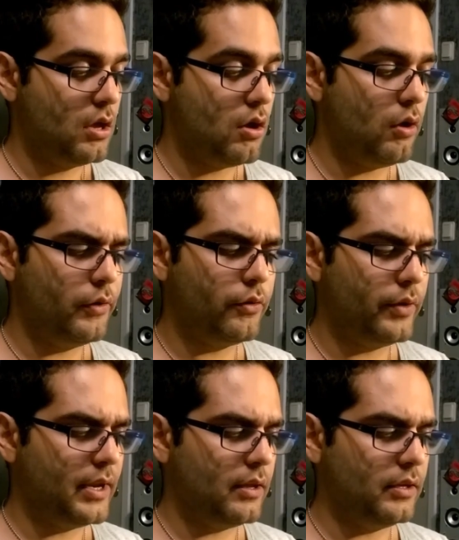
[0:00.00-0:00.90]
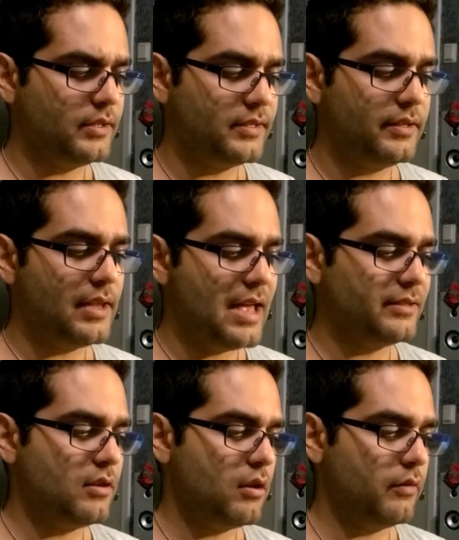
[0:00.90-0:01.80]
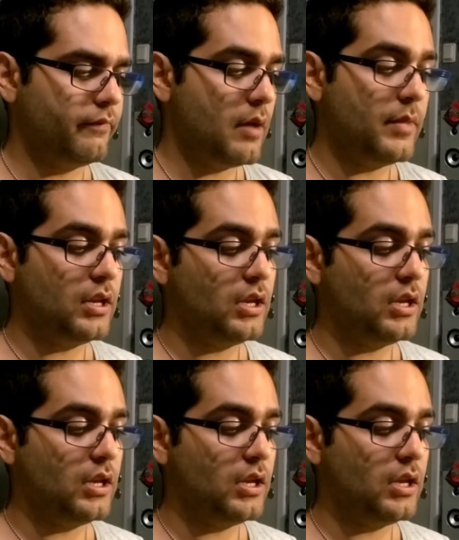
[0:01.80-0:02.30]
Although it still has a lot of, I mean,